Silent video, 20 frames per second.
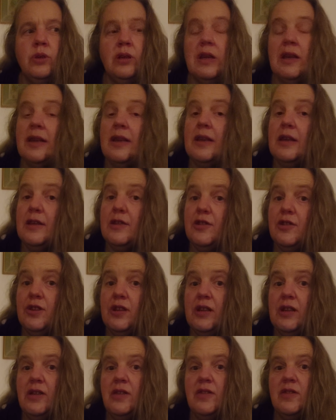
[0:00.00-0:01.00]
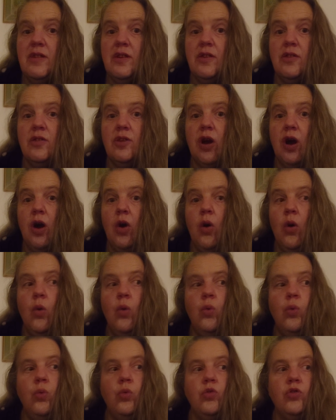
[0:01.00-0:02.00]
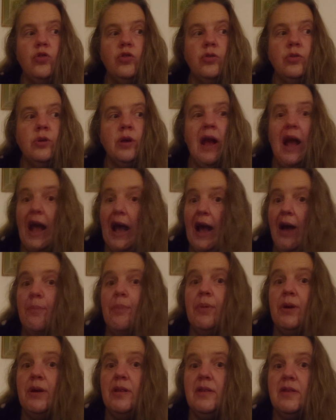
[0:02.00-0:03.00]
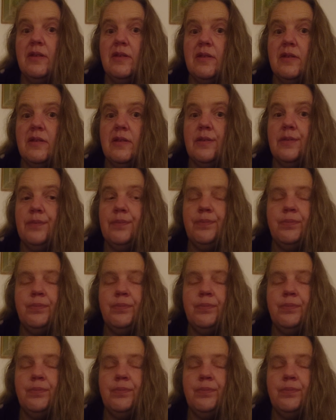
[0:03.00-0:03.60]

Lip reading: conditionings, those old habits,